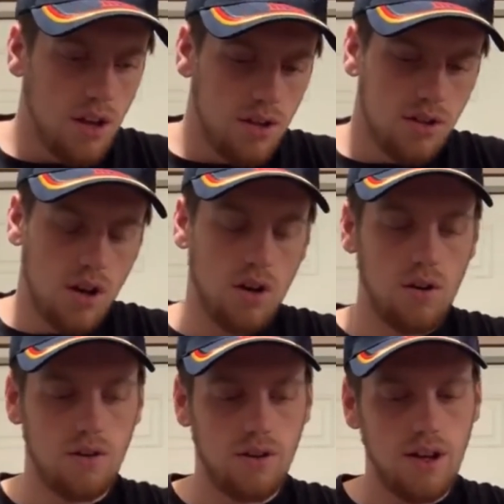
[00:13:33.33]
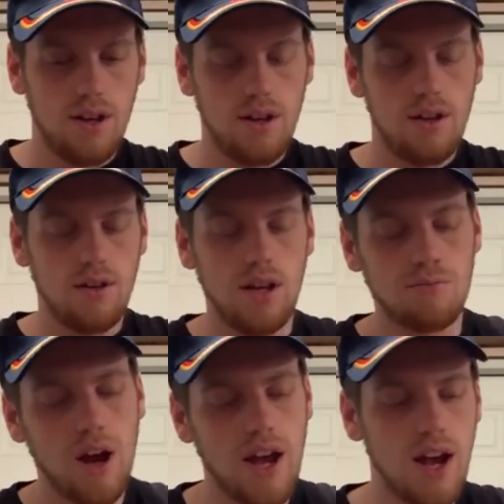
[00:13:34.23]
So, in
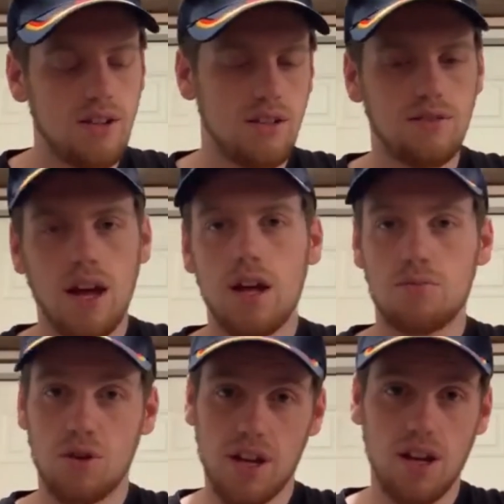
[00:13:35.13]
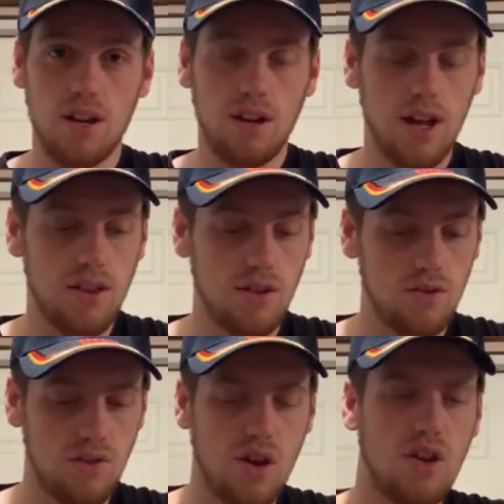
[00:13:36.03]
my eyes, it's pretty good.
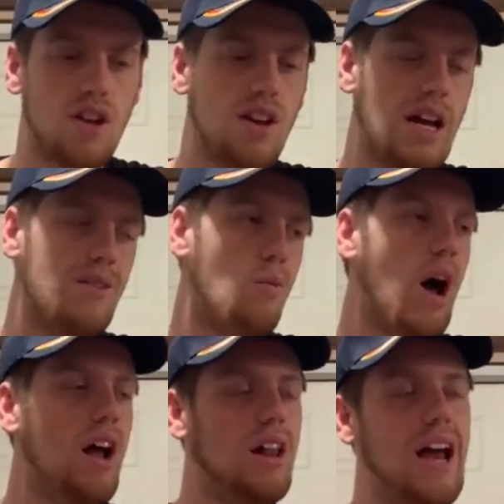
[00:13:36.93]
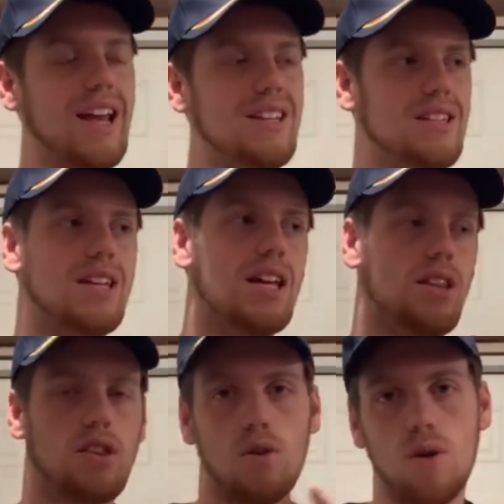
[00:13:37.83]
And while I can see
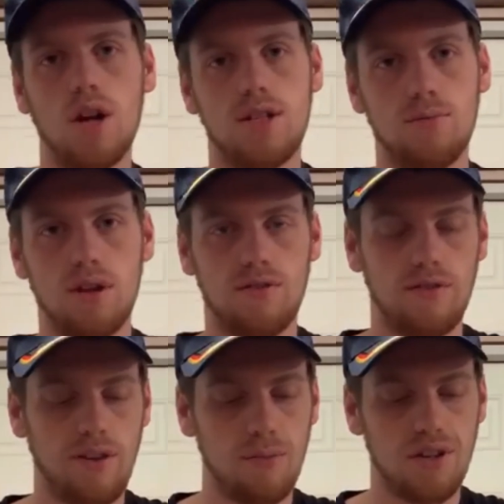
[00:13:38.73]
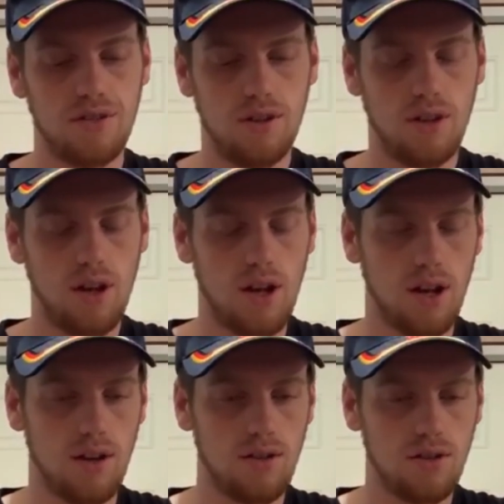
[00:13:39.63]
that there was a bit of a feminist
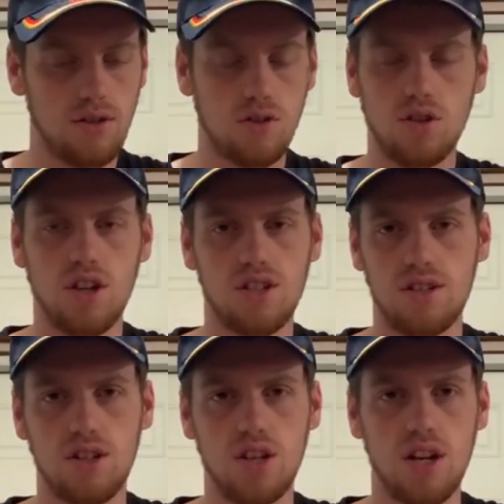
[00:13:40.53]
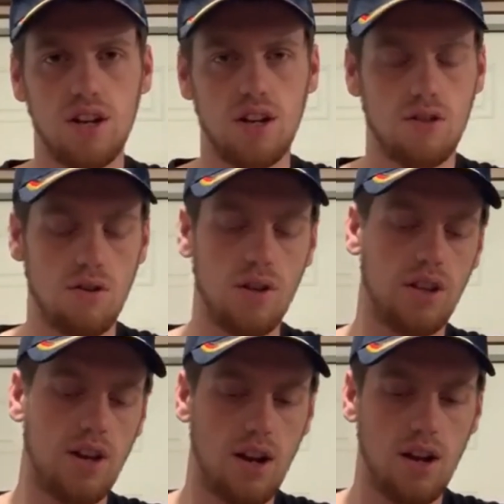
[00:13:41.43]
social justice agenda thrown in
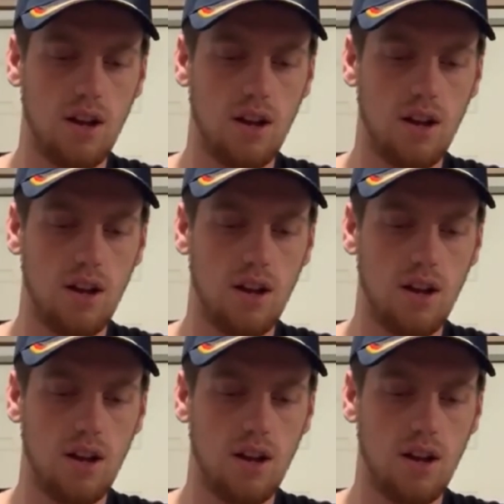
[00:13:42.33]
there,